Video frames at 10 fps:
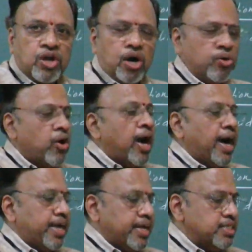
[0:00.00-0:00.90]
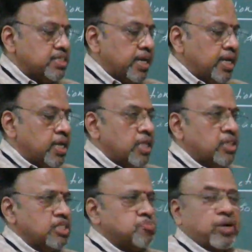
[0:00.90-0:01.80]
Now I can say
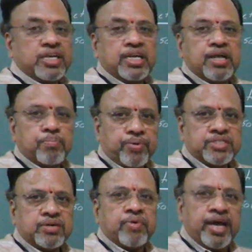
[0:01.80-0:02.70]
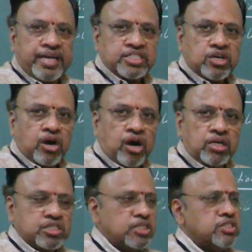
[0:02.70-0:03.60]
this particular prism has
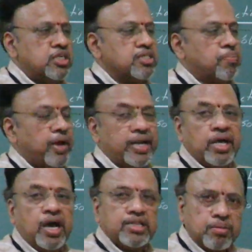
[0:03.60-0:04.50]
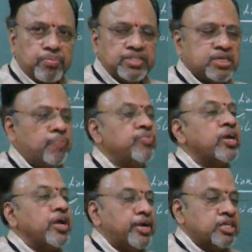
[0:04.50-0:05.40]
got, since it is a pentagonal
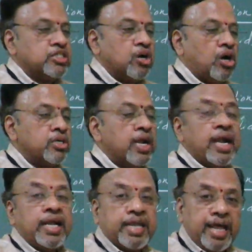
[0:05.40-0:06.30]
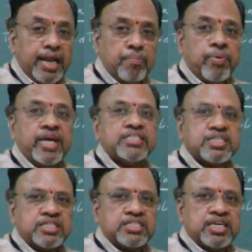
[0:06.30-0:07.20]
prism, it has got 10 base
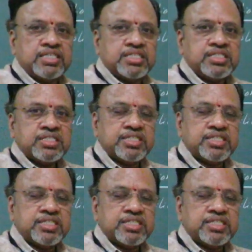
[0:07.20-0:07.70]
edges.